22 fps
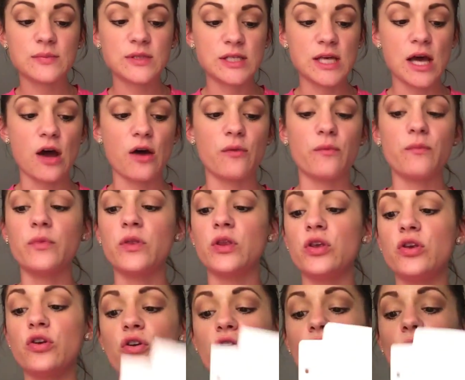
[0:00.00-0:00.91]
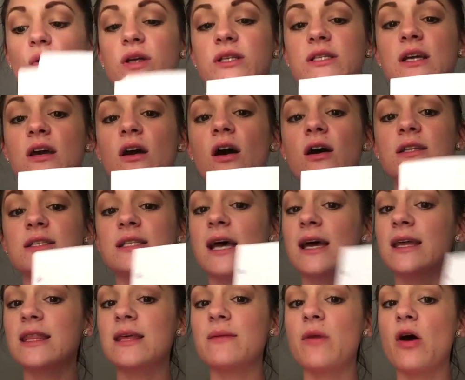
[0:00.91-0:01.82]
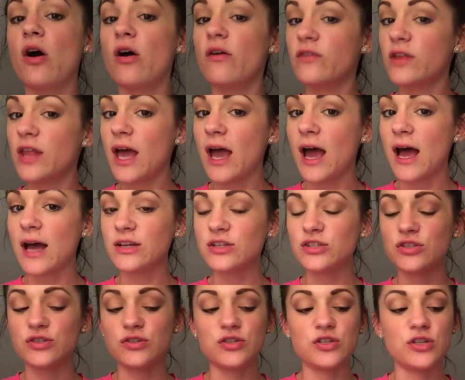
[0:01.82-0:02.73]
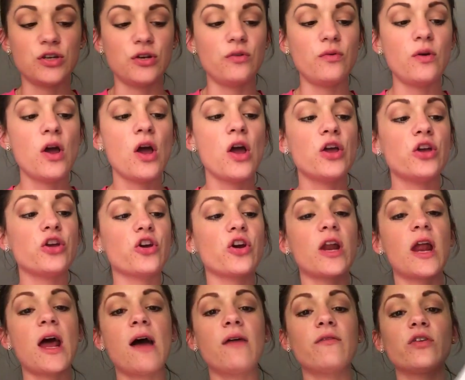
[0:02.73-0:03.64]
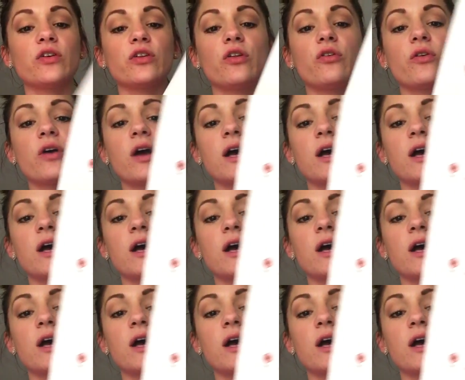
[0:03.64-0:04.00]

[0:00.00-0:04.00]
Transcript: So you're going to contact them however they asked you to. You're going to have your little